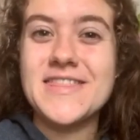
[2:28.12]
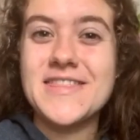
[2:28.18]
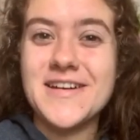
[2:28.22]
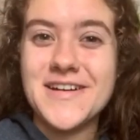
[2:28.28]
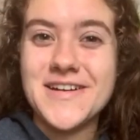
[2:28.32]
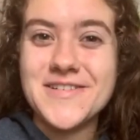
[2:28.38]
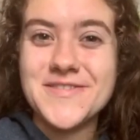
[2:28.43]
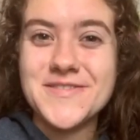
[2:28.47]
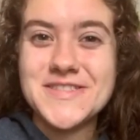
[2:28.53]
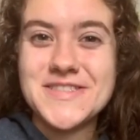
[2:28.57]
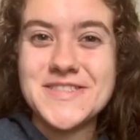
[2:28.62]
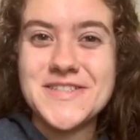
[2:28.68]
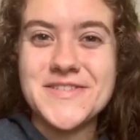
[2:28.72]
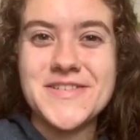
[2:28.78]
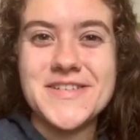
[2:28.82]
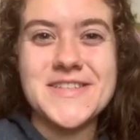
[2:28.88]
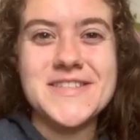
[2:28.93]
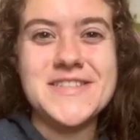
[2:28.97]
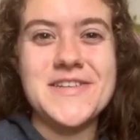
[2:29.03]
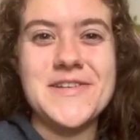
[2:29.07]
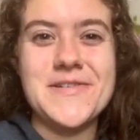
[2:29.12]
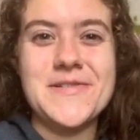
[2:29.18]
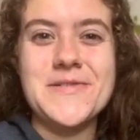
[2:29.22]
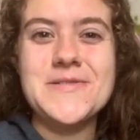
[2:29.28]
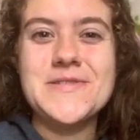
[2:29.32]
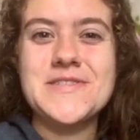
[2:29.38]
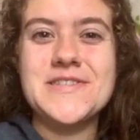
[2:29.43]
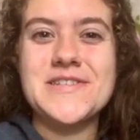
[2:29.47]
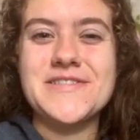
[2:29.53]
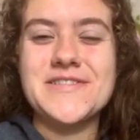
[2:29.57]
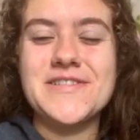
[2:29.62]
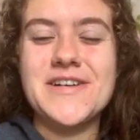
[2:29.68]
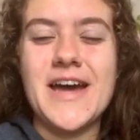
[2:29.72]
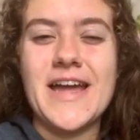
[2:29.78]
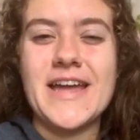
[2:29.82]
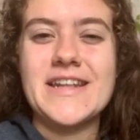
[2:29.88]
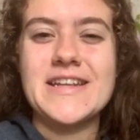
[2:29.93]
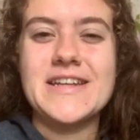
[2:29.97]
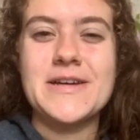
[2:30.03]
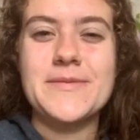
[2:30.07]
thought it was going to, so I
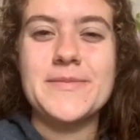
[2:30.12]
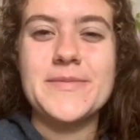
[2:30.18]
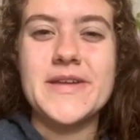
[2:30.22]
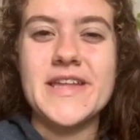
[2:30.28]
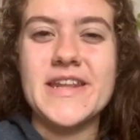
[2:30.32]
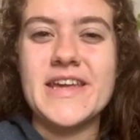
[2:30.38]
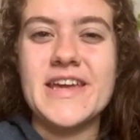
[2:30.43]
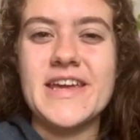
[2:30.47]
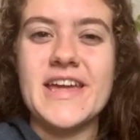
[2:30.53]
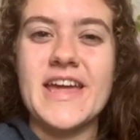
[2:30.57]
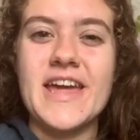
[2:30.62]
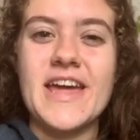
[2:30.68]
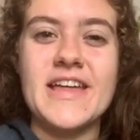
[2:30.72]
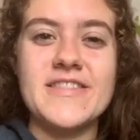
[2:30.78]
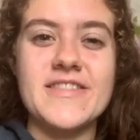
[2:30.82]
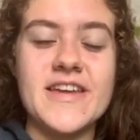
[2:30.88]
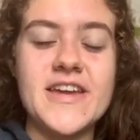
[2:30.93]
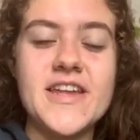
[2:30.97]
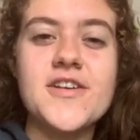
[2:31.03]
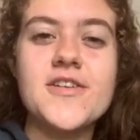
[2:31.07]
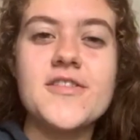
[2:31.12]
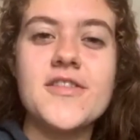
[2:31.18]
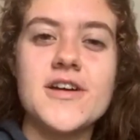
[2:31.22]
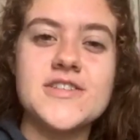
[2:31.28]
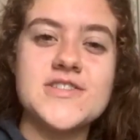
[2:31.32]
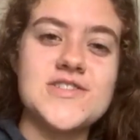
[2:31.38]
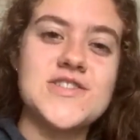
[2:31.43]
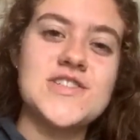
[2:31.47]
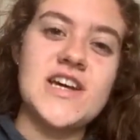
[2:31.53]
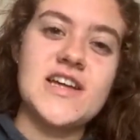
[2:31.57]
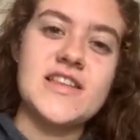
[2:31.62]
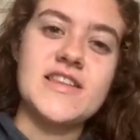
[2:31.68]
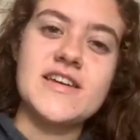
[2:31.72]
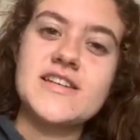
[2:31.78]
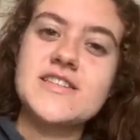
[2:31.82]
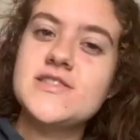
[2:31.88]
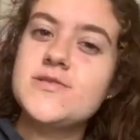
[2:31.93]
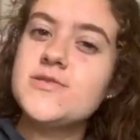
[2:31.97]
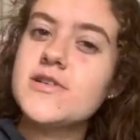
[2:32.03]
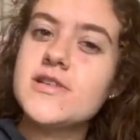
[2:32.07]
ended up getting a later lunch at like
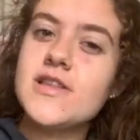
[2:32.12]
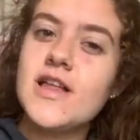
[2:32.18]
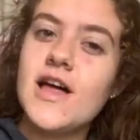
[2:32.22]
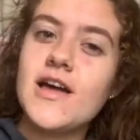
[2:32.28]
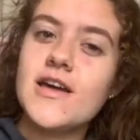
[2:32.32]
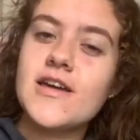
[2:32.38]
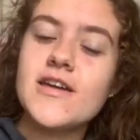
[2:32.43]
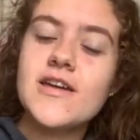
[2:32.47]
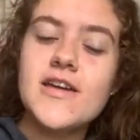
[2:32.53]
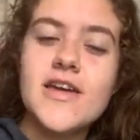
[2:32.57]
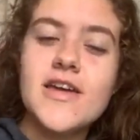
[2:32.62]
2 o'clock,